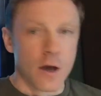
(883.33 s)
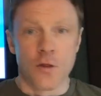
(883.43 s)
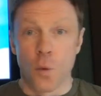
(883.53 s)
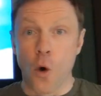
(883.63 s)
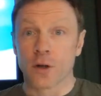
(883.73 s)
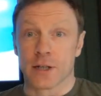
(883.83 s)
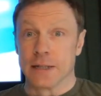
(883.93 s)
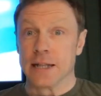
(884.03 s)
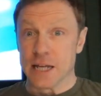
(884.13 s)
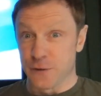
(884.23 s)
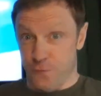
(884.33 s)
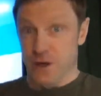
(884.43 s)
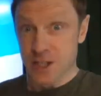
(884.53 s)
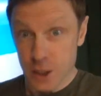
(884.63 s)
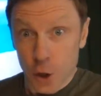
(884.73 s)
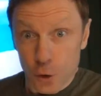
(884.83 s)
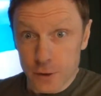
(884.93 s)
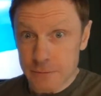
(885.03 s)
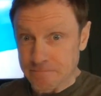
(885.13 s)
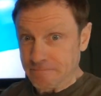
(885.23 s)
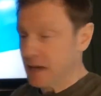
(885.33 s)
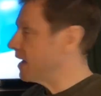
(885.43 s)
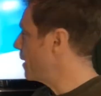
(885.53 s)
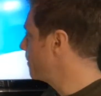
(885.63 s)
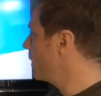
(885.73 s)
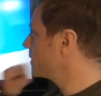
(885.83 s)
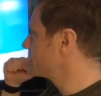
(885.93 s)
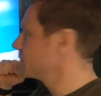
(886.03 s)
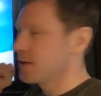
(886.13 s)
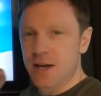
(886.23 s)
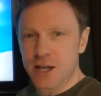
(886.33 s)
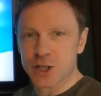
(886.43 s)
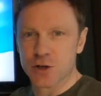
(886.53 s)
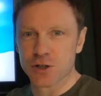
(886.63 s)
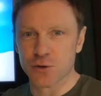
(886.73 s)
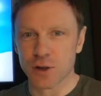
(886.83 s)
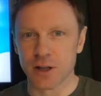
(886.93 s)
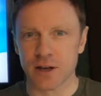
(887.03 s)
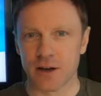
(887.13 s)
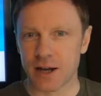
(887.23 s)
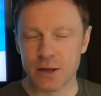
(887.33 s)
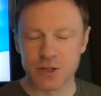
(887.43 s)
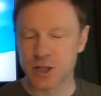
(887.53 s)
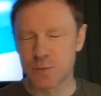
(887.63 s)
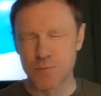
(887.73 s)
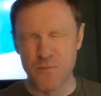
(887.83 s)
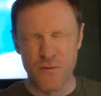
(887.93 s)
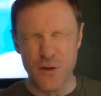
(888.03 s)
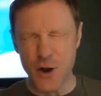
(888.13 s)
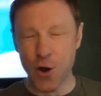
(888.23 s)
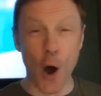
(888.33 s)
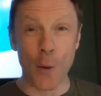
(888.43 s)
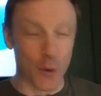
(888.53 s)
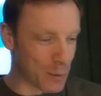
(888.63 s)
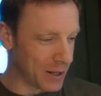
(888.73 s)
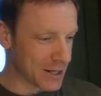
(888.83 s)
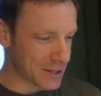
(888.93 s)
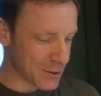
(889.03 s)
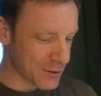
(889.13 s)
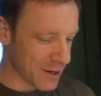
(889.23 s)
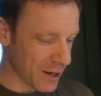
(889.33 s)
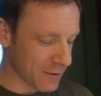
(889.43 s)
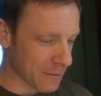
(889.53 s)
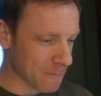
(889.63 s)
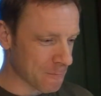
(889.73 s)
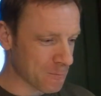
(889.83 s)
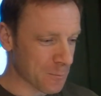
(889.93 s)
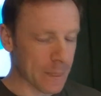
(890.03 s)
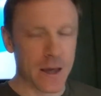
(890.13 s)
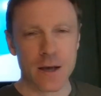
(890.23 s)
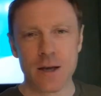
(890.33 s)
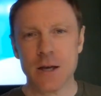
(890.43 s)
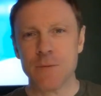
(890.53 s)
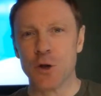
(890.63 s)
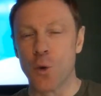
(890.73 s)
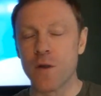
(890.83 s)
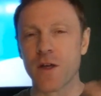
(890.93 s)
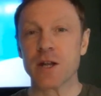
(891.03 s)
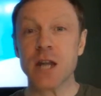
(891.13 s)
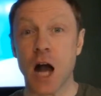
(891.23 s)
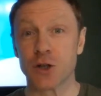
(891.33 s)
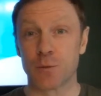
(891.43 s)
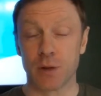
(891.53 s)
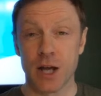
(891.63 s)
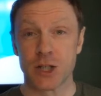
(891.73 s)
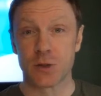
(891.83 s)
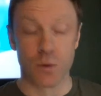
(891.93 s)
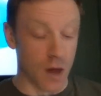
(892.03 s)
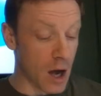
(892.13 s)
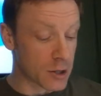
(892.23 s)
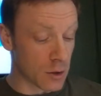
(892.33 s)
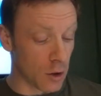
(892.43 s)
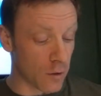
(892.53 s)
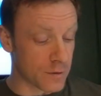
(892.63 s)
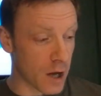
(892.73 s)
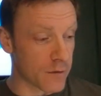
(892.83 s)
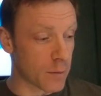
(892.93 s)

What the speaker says: The water clearly is freezing cold, but it is crystal clear, and it was a phenomenal place to go diving. You know, one of the other natural places that I do a lot of diving